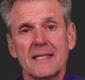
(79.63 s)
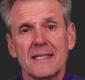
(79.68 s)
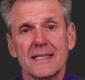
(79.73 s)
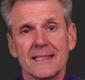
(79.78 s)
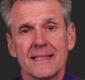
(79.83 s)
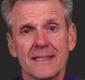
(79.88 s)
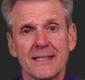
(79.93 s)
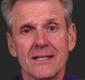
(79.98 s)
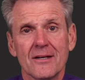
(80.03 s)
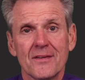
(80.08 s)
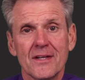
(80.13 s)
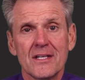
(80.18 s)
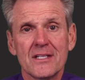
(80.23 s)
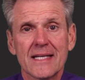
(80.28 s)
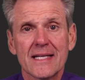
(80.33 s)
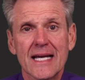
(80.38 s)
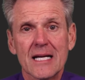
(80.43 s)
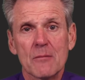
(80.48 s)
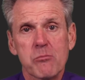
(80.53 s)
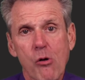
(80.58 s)
then
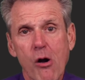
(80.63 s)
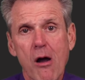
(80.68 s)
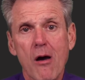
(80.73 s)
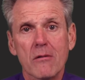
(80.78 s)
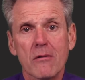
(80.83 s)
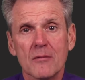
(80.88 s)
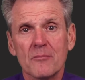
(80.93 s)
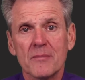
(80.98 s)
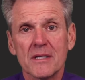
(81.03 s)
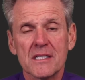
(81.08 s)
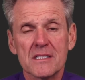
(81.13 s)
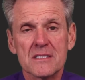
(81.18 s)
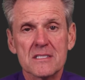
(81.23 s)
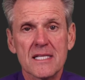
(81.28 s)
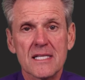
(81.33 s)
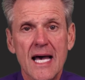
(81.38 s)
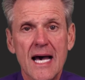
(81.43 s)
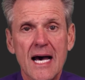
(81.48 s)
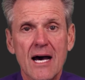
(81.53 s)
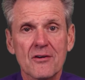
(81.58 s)
you got a problem, because
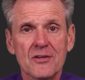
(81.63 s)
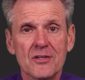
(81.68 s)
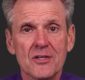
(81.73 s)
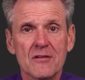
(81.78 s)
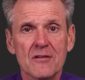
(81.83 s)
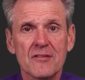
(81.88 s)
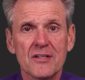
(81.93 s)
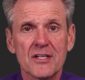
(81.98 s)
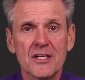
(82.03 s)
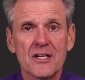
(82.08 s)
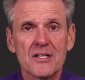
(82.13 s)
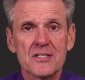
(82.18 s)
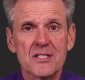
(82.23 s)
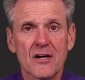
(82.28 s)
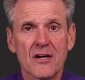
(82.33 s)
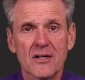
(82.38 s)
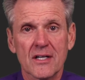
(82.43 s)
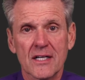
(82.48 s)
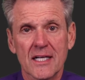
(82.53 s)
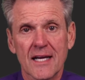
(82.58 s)
now your veneers
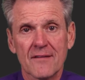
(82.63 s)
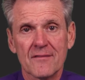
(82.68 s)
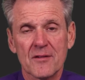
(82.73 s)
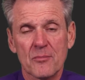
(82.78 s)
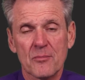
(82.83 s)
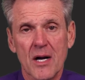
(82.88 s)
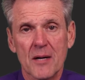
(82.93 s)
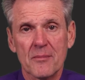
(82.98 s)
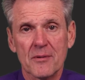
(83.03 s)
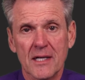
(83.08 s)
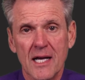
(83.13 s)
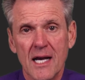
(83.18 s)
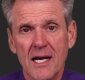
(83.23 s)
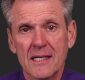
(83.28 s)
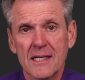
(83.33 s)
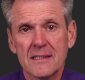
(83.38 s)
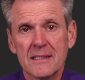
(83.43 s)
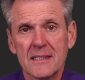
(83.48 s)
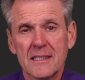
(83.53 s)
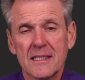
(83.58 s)
aren't going to have the proper
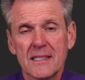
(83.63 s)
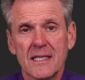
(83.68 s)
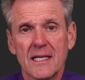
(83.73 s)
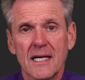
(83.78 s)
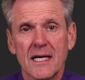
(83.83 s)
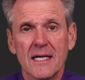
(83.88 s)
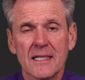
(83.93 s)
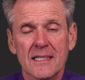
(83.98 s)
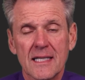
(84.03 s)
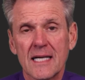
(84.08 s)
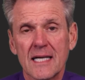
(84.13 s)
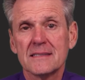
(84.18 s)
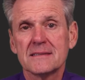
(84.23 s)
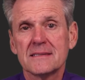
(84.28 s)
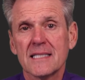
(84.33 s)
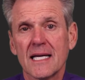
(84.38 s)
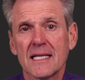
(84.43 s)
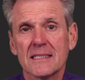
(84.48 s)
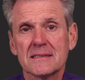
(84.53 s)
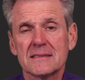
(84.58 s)

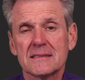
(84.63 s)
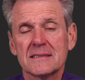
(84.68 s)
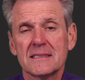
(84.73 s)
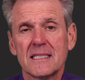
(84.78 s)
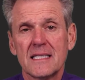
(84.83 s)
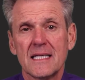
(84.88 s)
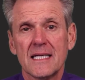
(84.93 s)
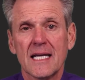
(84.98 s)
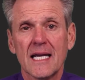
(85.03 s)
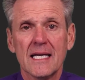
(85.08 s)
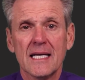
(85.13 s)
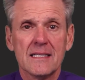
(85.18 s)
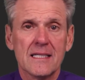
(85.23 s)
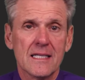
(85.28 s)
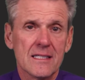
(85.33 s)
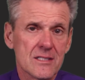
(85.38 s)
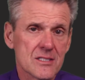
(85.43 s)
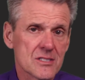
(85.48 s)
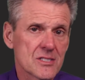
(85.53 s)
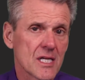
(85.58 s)
contacts, and
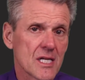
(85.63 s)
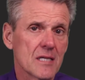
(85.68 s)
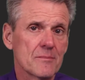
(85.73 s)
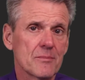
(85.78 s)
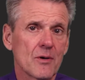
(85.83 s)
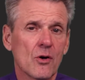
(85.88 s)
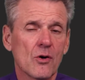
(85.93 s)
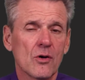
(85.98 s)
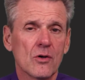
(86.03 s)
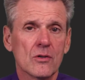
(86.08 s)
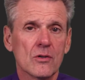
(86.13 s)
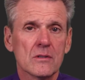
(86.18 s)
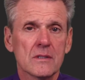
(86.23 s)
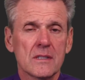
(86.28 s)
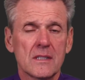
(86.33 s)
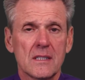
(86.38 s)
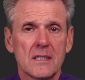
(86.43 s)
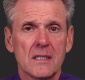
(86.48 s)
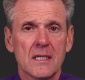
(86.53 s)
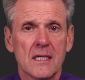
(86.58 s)
then you set up a
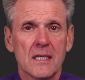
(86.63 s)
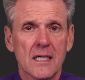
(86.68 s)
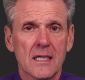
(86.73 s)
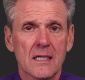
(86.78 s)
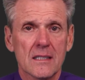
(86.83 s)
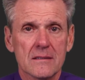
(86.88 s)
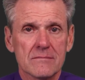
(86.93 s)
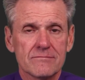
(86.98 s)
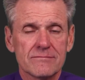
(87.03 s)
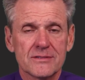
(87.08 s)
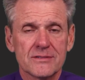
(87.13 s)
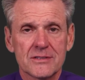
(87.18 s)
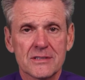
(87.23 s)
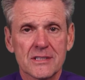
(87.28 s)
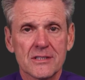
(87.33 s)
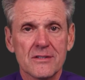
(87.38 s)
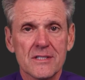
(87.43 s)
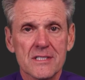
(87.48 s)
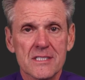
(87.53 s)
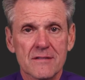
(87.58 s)
whole
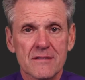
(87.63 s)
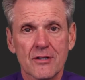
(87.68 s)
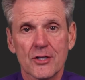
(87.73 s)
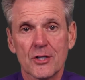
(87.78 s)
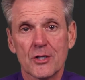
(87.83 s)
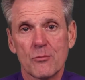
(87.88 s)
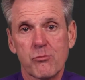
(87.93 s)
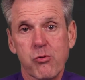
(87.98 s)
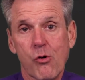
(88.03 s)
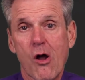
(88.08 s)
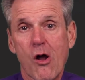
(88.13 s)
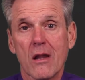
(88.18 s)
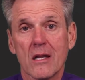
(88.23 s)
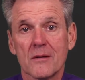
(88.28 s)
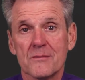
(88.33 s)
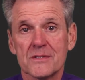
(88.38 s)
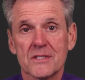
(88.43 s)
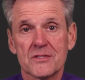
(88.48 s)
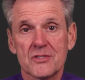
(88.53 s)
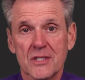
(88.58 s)
series of other
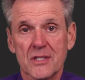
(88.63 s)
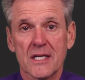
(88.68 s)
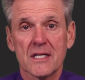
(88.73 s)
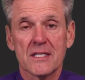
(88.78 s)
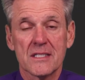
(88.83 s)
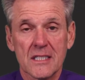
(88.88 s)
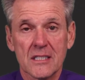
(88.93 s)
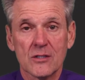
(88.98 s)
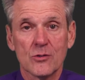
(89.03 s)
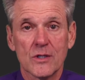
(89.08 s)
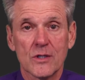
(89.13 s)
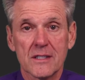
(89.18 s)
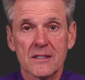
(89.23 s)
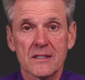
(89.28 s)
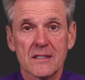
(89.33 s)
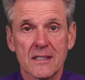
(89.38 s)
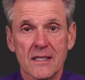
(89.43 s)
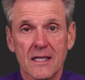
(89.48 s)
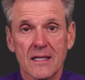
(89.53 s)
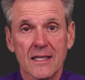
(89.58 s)
problems that you got to deal
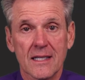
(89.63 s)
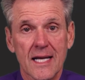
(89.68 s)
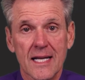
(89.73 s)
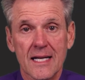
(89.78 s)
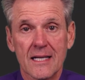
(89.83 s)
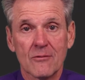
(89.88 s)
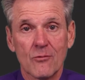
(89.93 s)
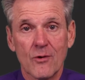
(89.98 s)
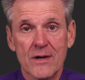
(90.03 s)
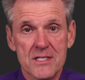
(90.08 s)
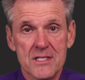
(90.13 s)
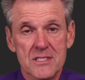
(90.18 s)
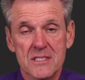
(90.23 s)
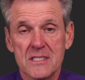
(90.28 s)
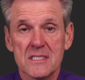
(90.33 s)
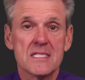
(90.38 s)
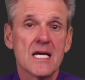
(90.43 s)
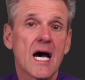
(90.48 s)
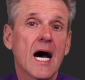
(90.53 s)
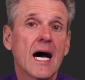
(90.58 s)
with, and a lot of
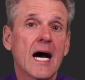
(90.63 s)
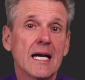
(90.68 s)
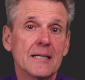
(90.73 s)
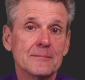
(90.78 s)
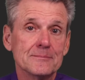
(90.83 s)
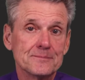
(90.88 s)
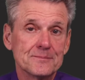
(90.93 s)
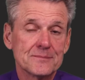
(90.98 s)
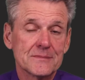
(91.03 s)
wasted time.